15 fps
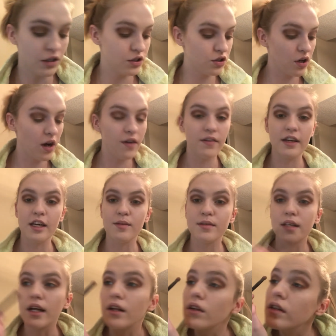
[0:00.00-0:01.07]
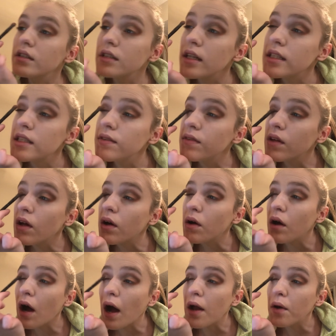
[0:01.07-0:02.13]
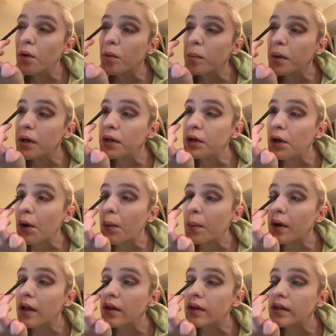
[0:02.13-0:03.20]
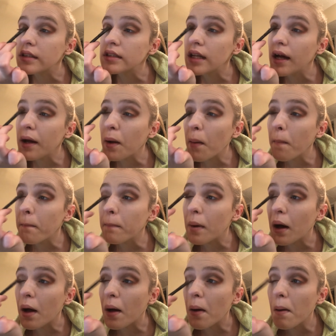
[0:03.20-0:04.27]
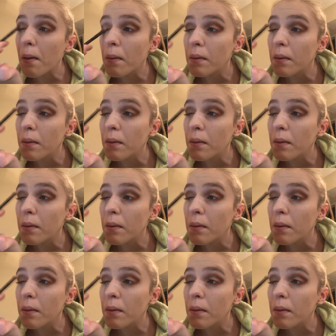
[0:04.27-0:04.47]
Sorry if I keep saying it looks nice, even though I normally know what it looks like, but